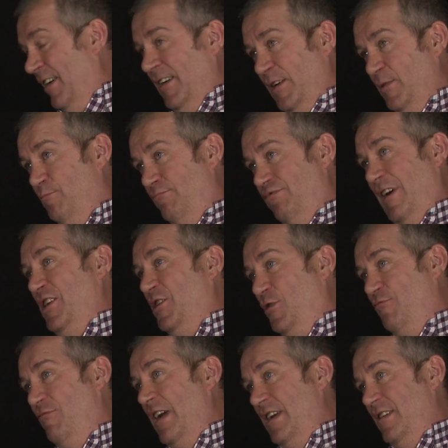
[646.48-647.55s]
in bright
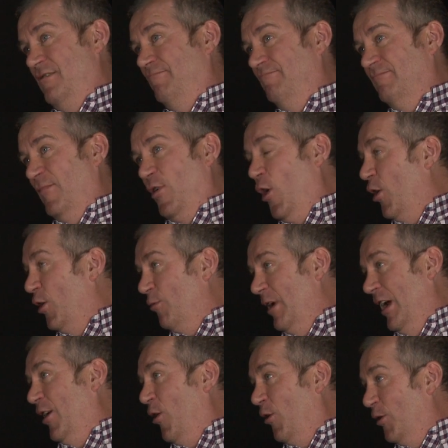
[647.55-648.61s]
green, all the way
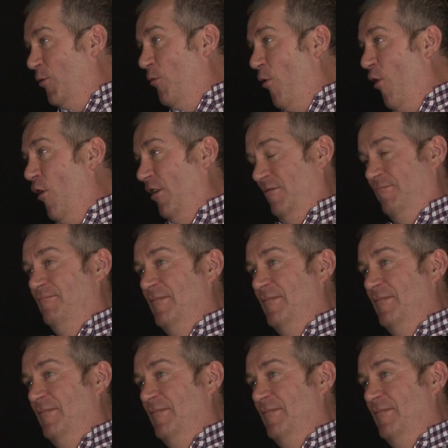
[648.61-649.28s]
along the wall.